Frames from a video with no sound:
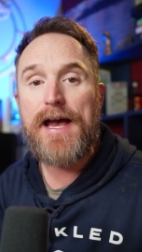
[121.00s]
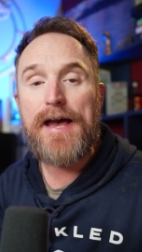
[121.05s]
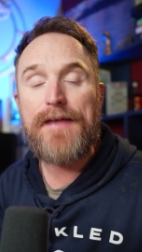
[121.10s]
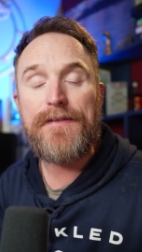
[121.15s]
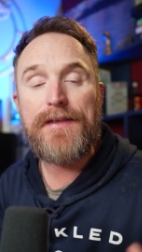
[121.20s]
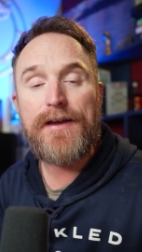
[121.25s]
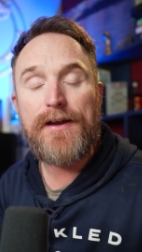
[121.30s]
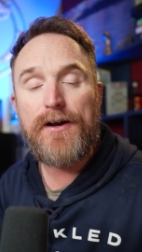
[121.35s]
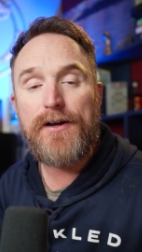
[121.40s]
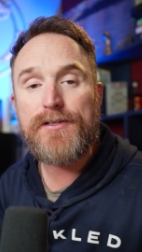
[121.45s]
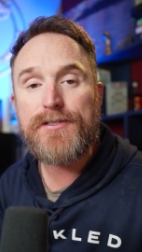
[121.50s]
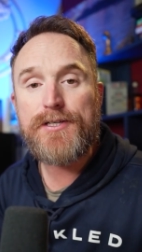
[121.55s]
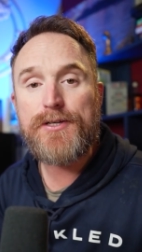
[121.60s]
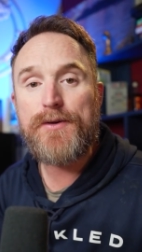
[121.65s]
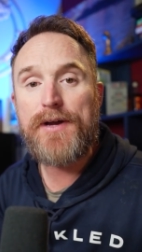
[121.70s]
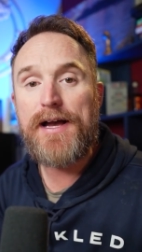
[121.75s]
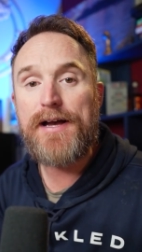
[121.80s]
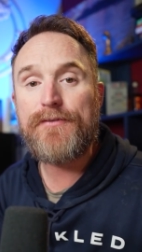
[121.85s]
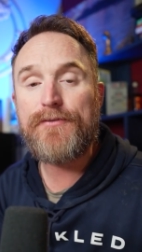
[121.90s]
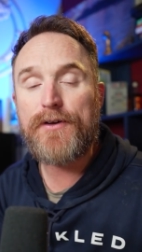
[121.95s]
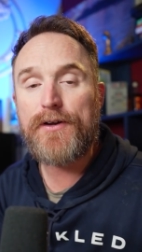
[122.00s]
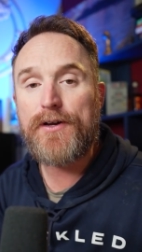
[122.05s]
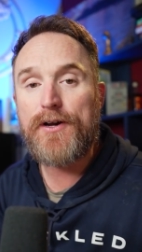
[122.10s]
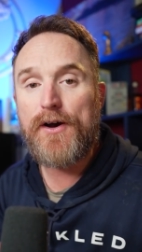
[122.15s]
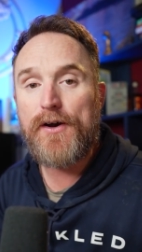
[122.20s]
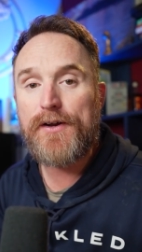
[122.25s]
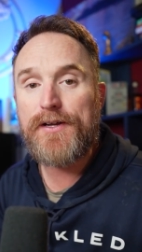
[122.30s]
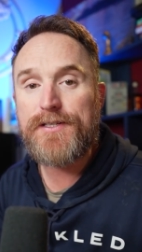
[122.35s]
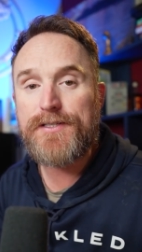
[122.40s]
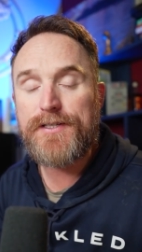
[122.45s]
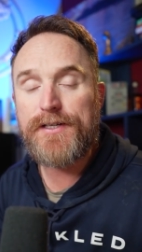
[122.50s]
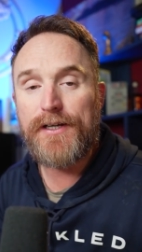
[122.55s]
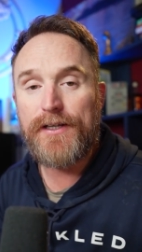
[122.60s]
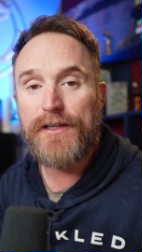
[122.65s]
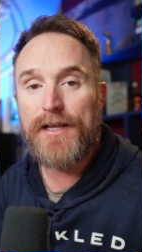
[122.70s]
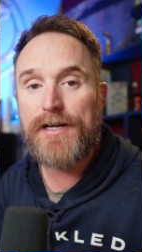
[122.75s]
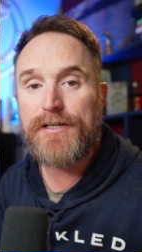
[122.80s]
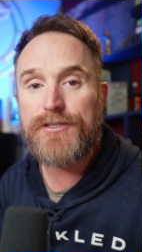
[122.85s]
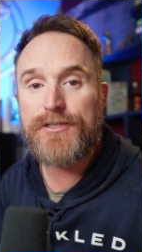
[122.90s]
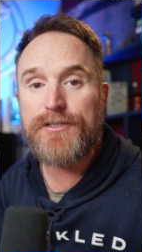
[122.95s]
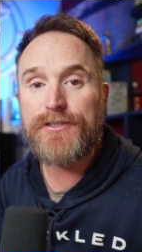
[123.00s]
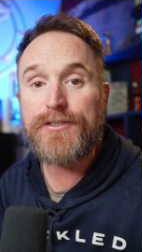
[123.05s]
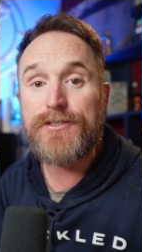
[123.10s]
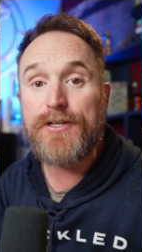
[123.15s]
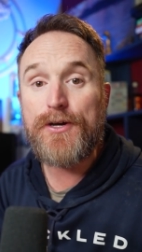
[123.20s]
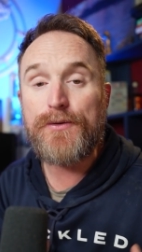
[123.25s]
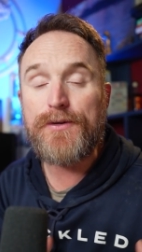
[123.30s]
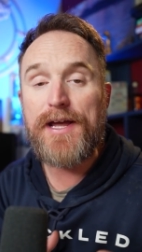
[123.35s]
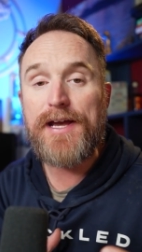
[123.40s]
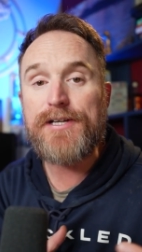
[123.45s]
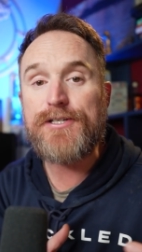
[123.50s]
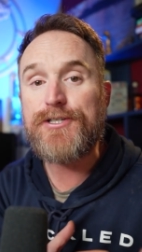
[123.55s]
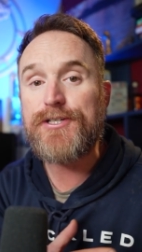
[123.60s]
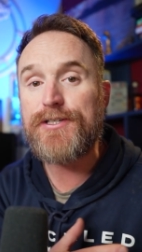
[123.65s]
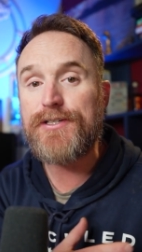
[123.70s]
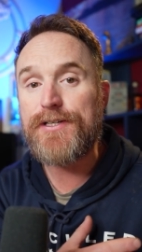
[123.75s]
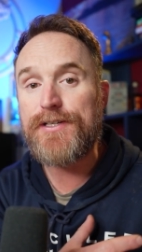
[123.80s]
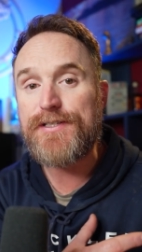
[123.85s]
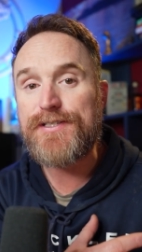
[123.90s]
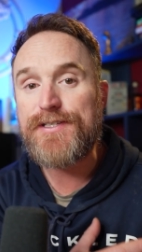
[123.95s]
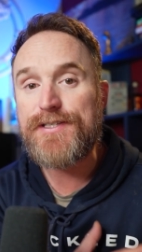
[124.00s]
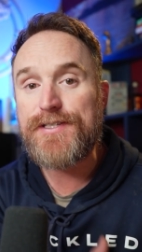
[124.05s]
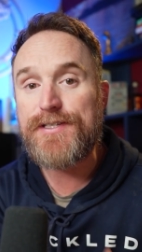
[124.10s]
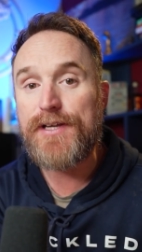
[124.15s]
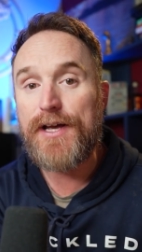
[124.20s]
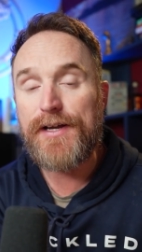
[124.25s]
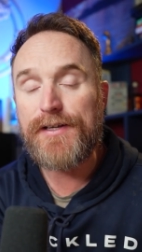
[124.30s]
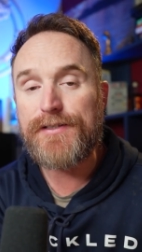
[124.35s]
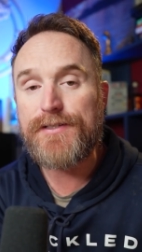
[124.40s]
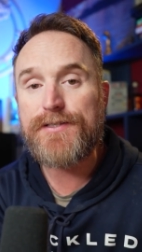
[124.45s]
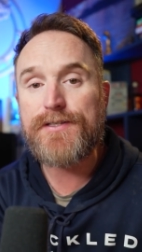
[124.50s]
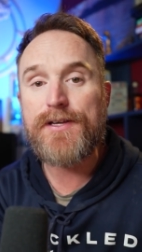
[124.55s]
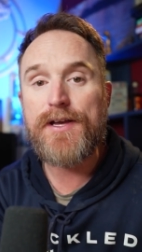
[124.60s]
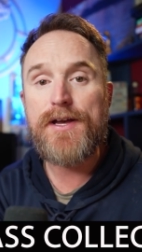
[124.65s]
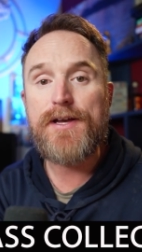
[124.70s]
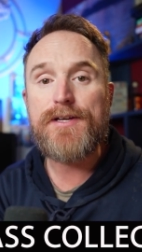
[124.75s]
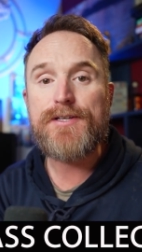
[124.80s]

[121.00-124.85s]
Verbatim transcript: and they also have carcass collection donation sites.